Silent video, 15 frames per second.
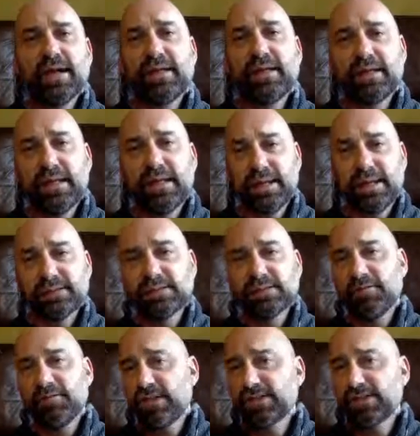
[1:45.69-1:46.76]
And it's
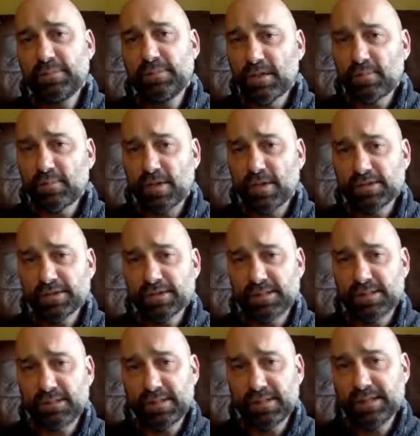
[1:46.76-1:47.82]
got a very similar approach to
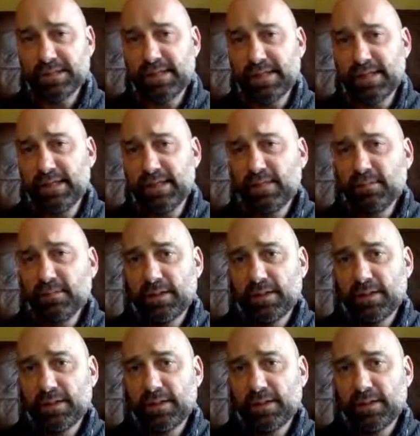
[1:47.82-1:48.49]
CBT,